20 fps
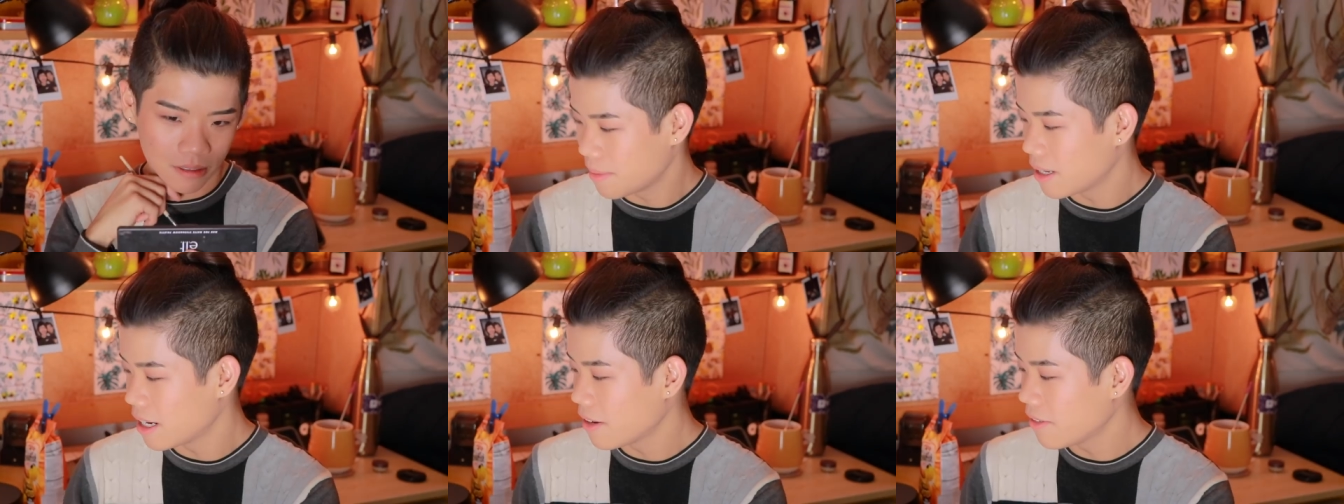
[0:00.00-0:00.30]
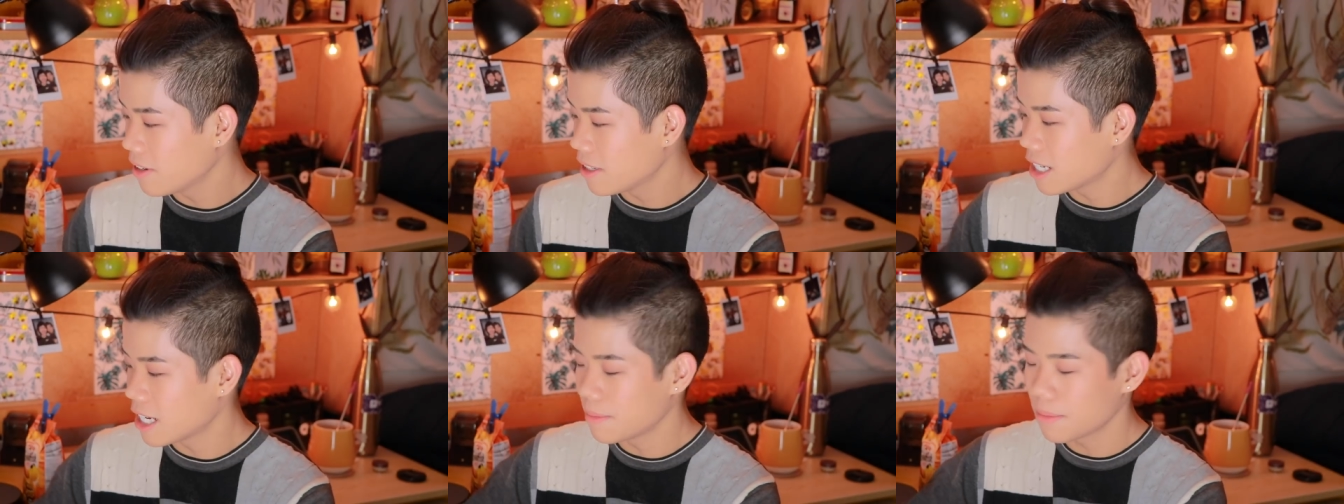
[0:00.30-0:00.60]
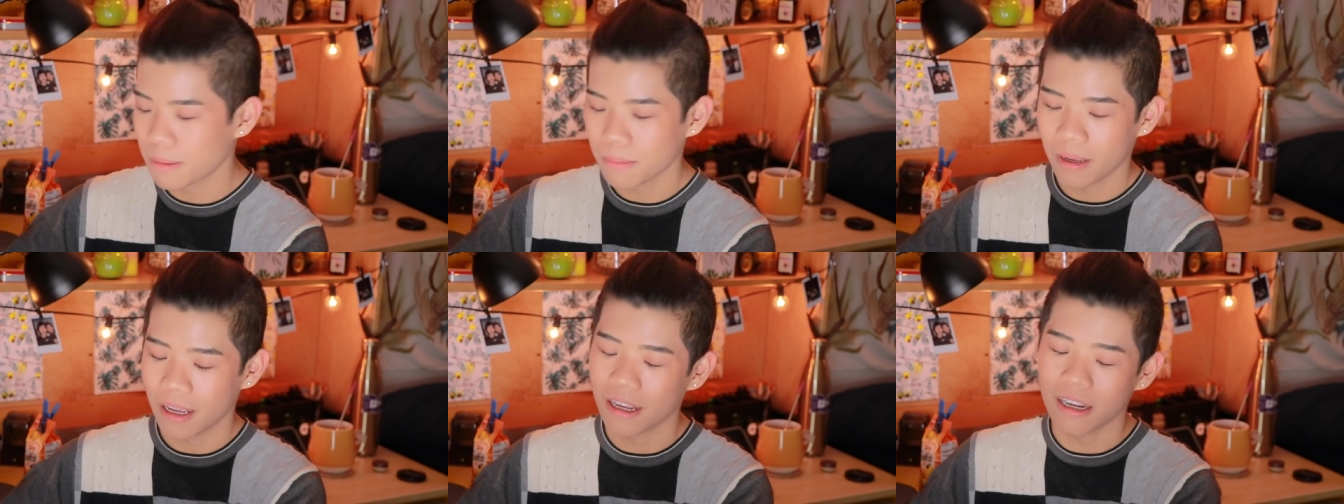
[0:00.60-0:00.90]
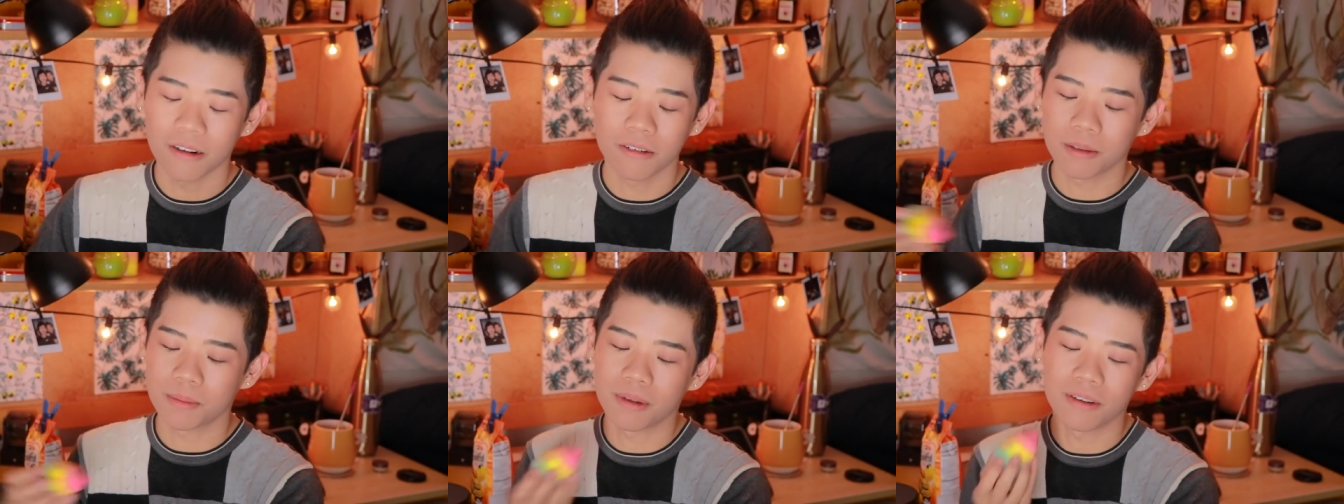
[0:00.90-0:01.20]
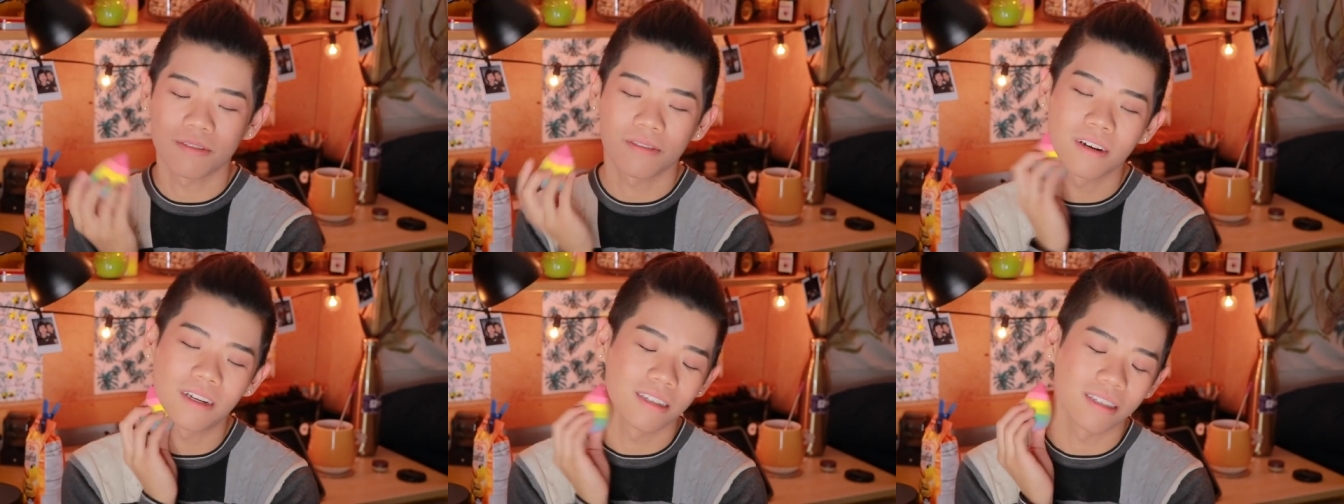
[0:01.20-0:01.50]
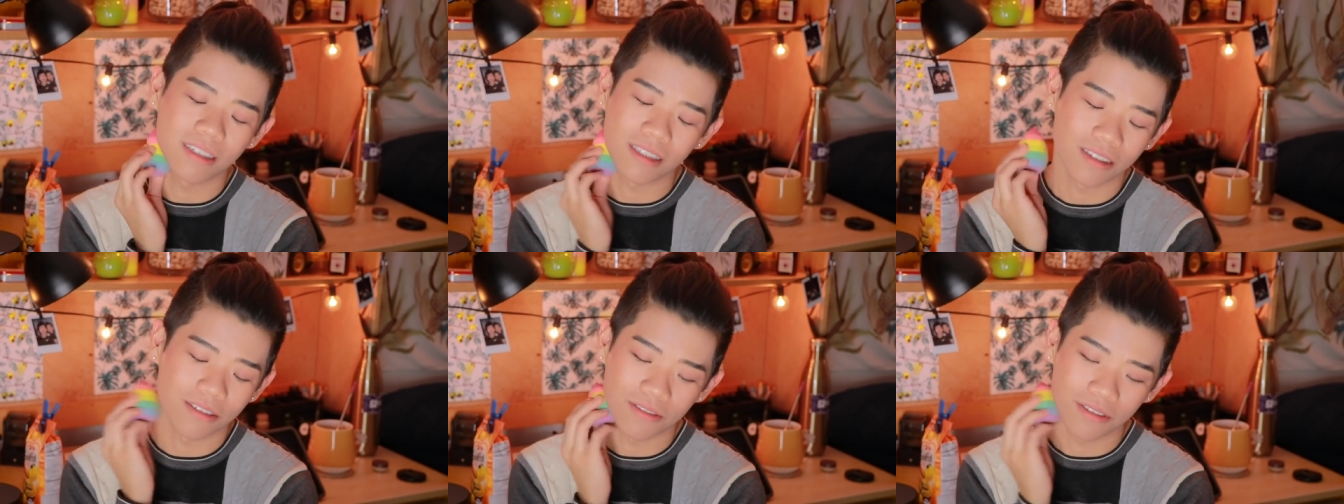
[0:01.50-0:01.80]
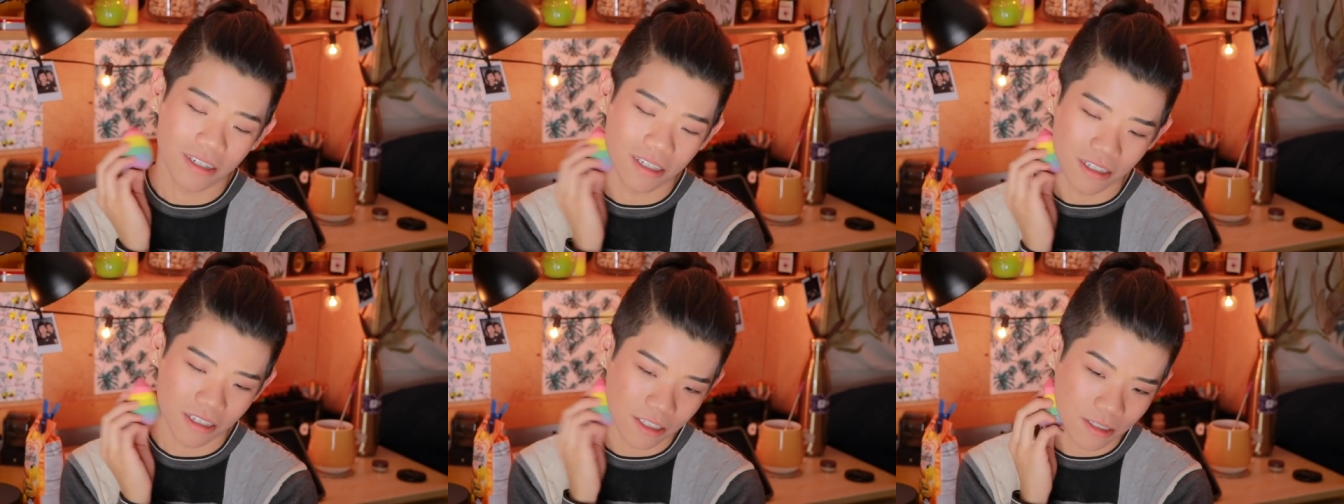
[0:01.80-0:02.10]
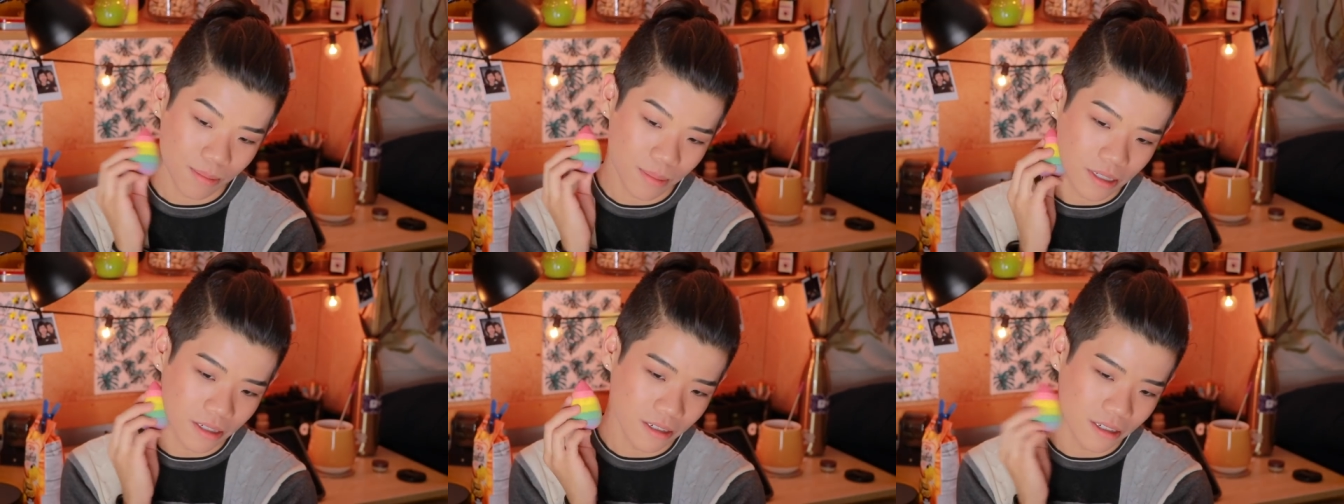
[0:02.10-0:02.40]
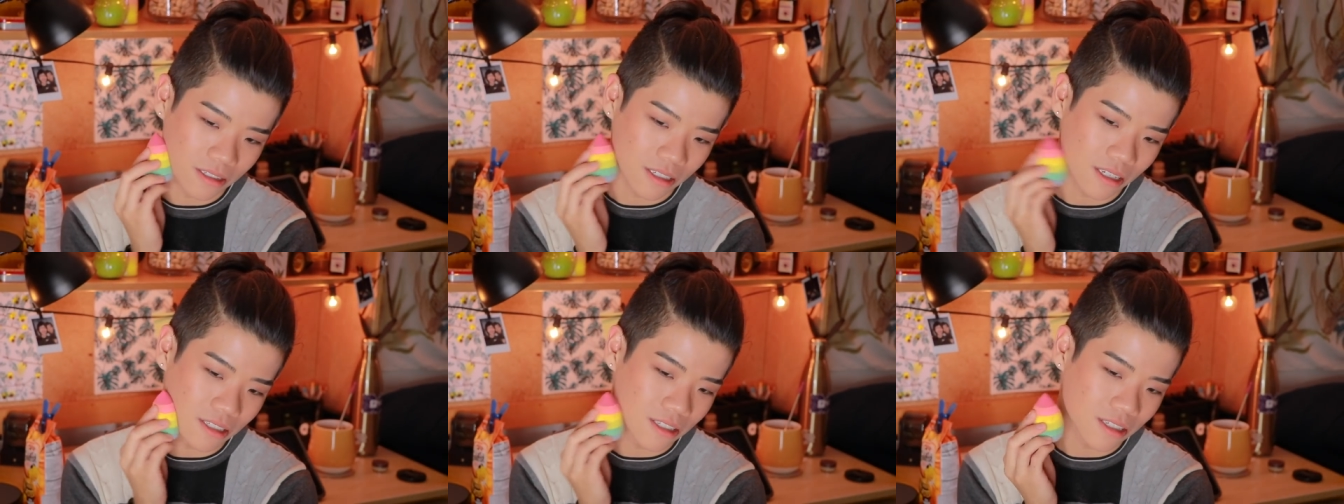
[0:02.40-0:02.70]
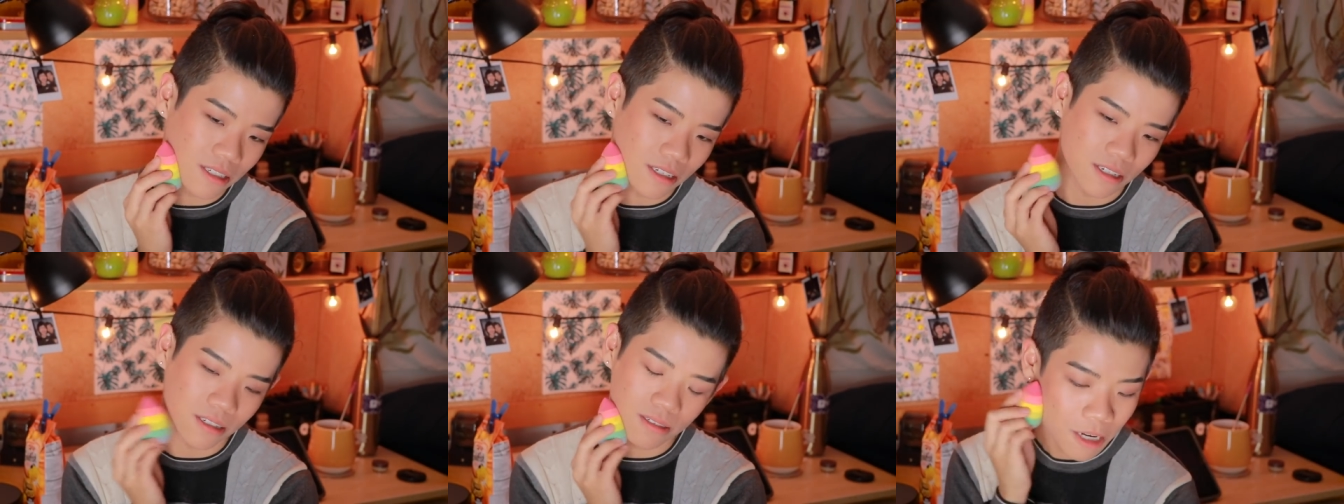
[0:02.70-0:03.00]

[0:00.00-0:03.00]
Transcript: I mean, every time I'm hanging out with my friends, it's a funny experience, I'd say.